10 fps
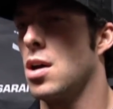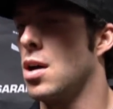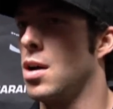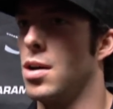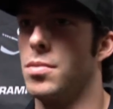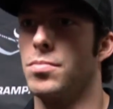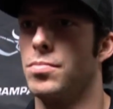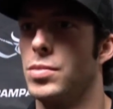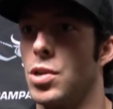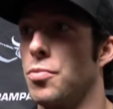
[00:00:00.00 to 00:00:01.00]

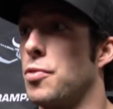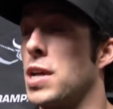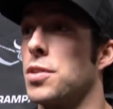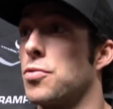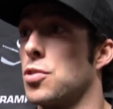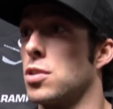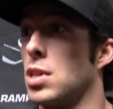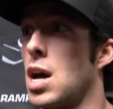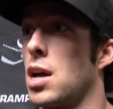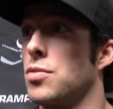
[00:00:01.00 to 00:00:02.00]
fighting for their
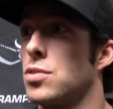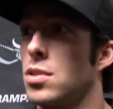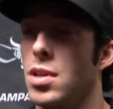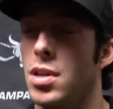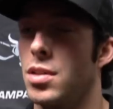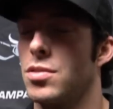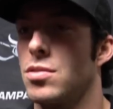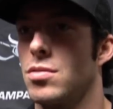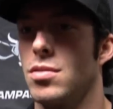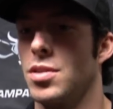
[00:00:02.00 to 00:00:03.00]
lives.
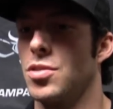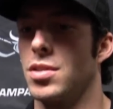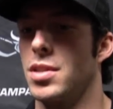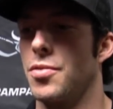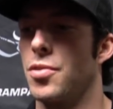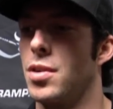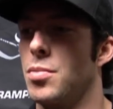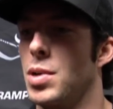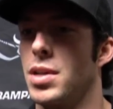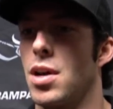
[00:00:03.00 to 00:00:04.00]
It's a
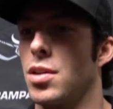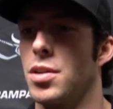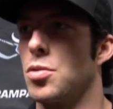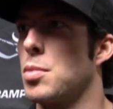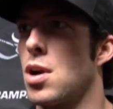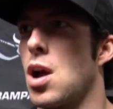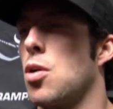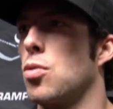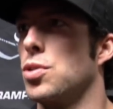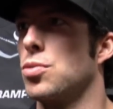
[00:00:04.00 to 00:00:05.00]
different mentality. No matter
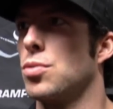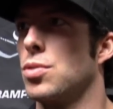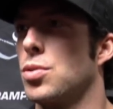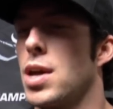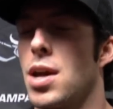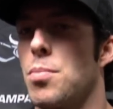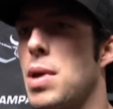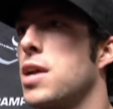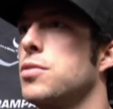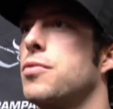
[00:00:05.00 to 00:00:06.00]
how you can't
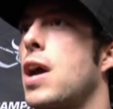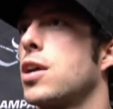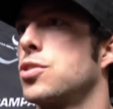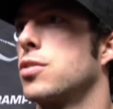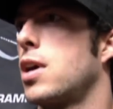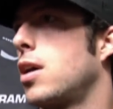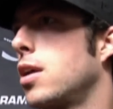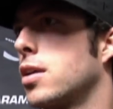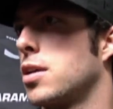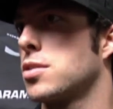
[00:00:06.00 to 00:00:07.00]
manufacture that,
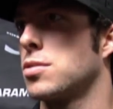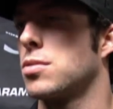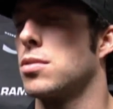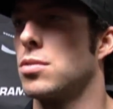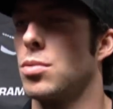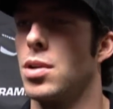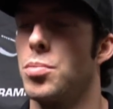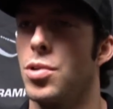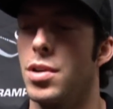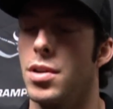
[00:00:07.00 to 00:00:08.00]
I guess is the way to
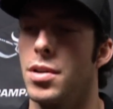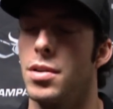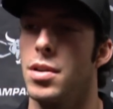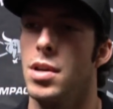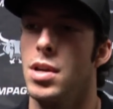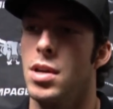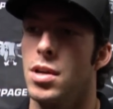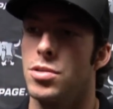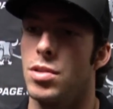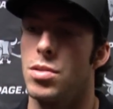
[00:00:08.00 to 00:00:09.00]
put it. And
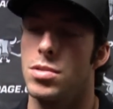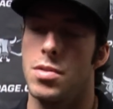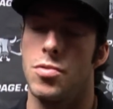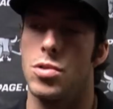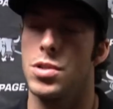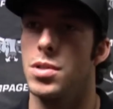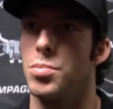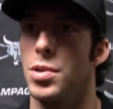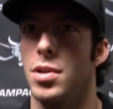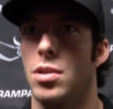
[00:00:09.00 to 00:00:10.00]
so that was
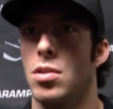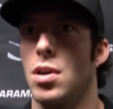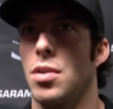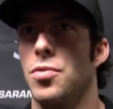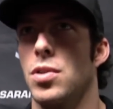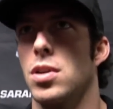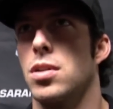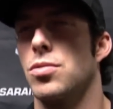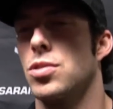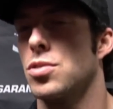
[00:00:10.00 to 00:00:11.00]
unfortunate. But I feel
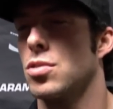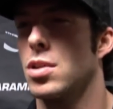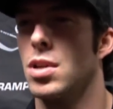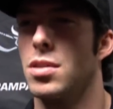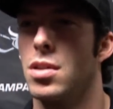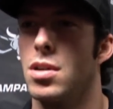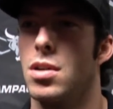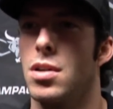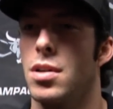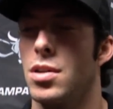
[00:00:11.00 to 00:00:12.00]
like just looking at the
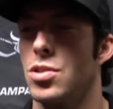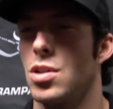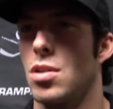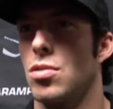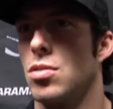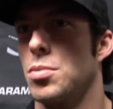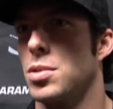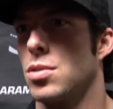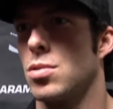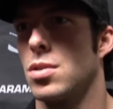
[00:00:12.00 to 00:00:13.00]
year in general, I mean,